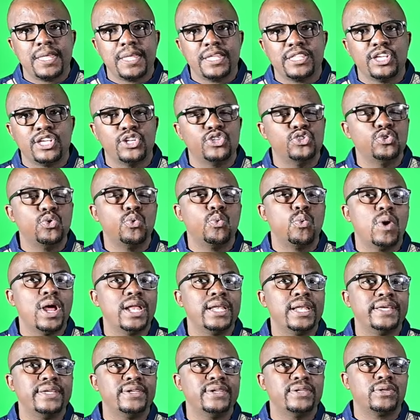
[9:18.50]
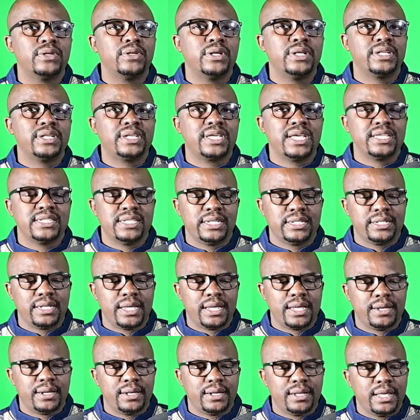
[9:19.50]
They do well in
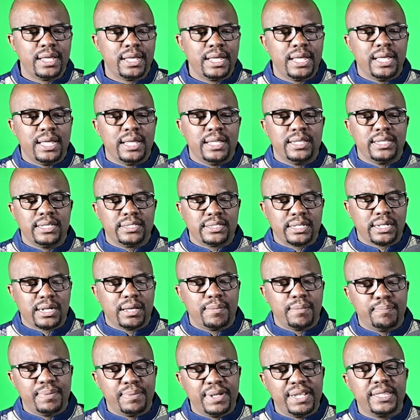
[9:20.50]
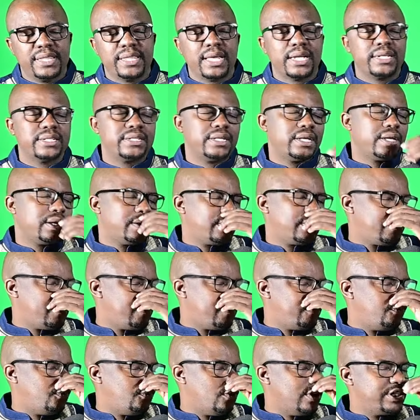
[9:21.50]
KZN. There's a campaign that
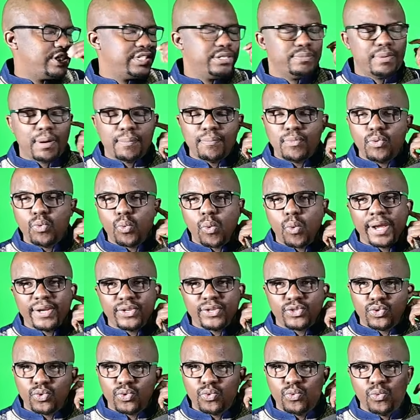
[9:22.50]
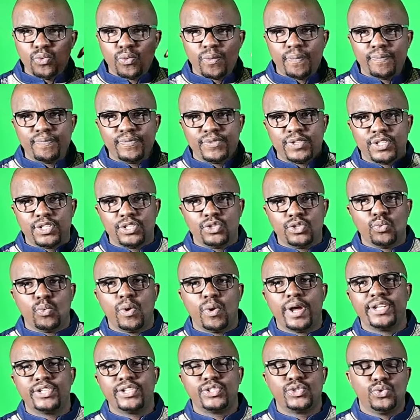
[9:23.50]
Floyd Chibambu went to. He
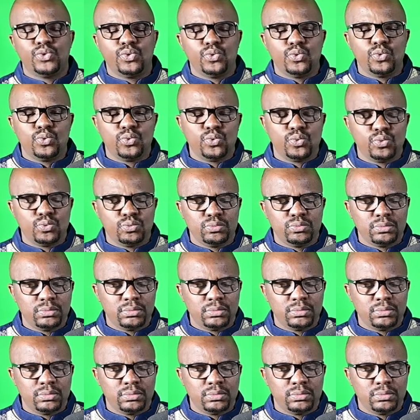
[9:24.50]
went to